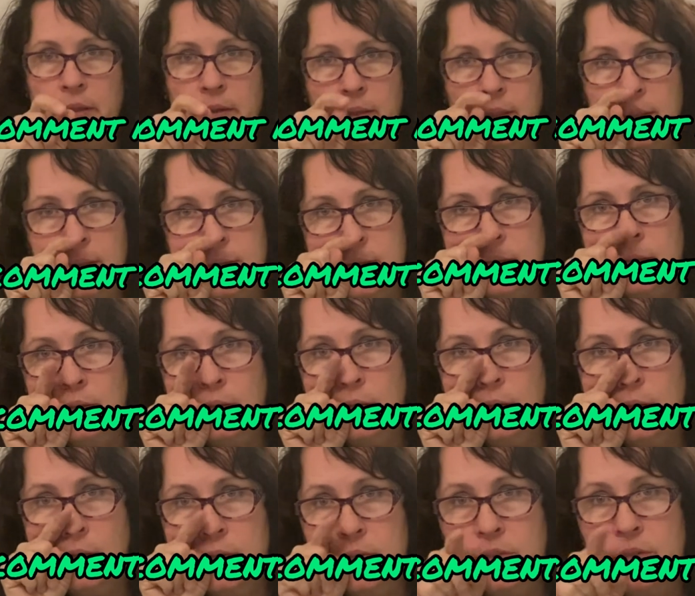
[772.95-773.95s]
I think
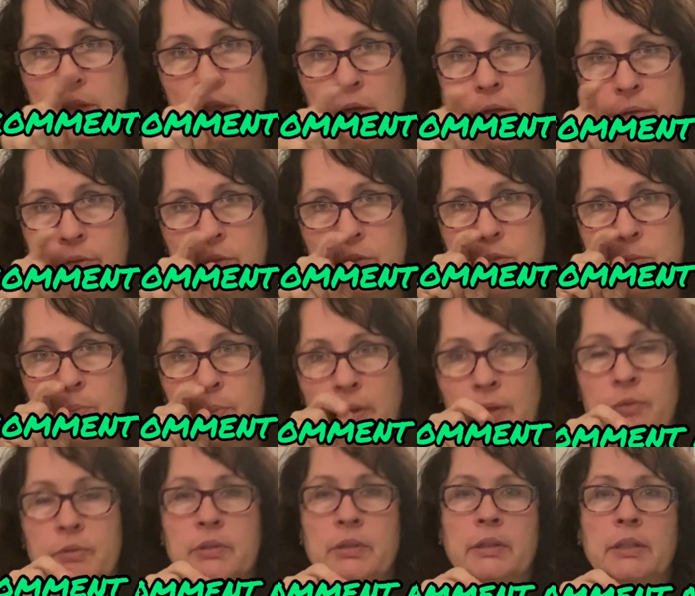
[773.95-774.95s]
it's called the
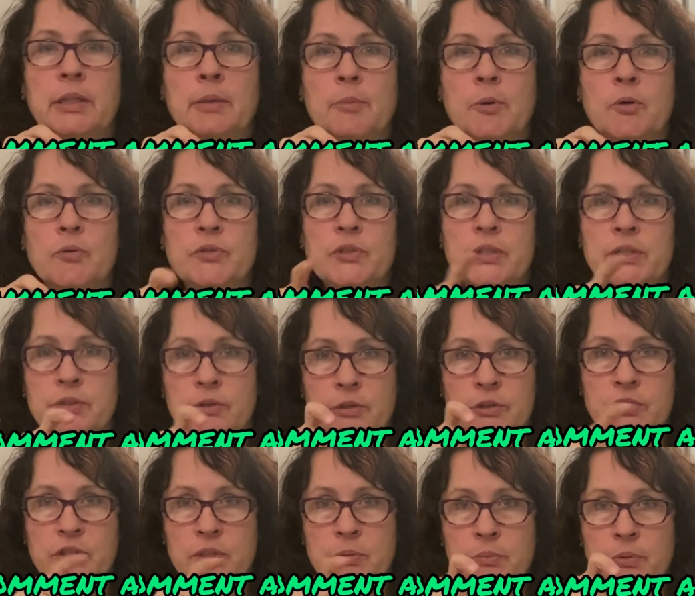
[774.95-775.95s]
sprout in the emojis,
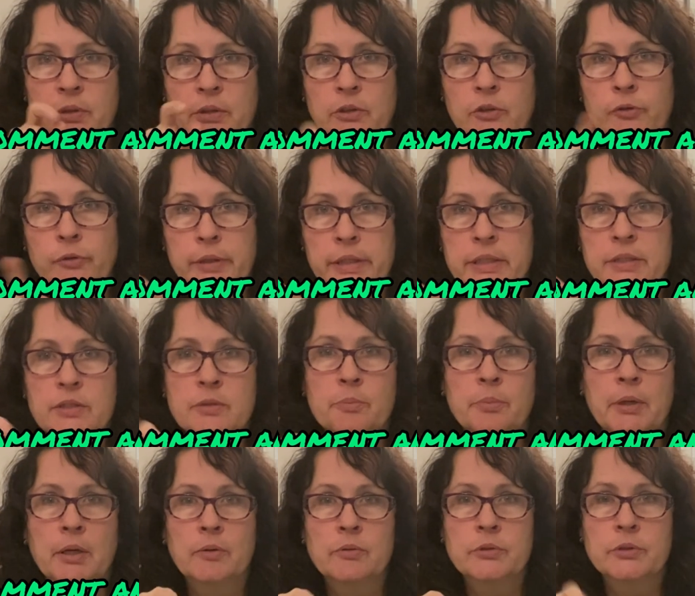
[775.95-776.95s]
or just put green
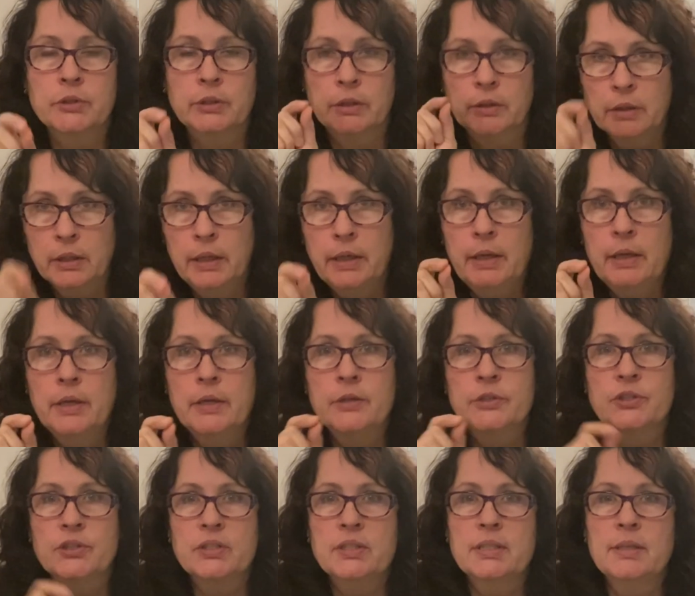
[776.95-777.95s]
sprout, or
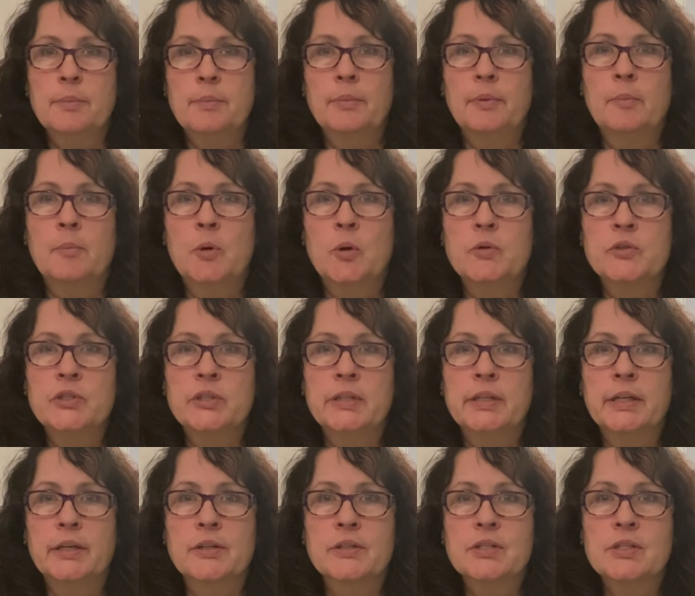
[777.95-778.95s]
just some emoji
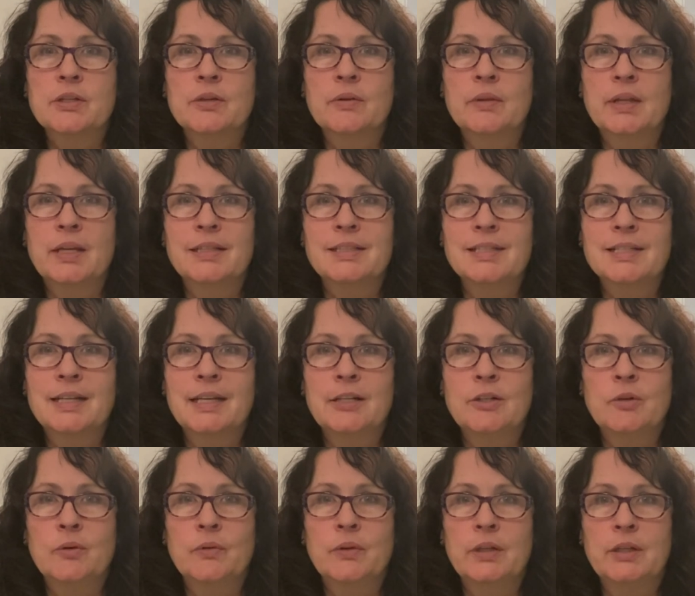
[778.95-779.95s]
there, so that I
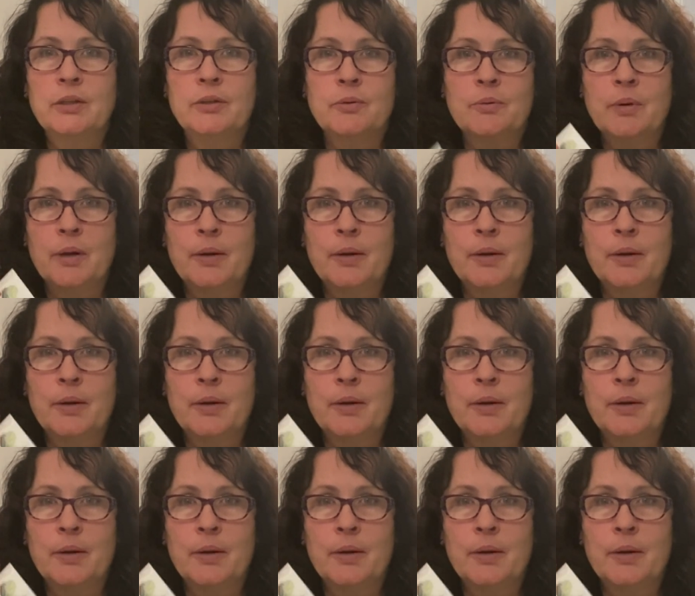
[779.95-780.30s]
know that you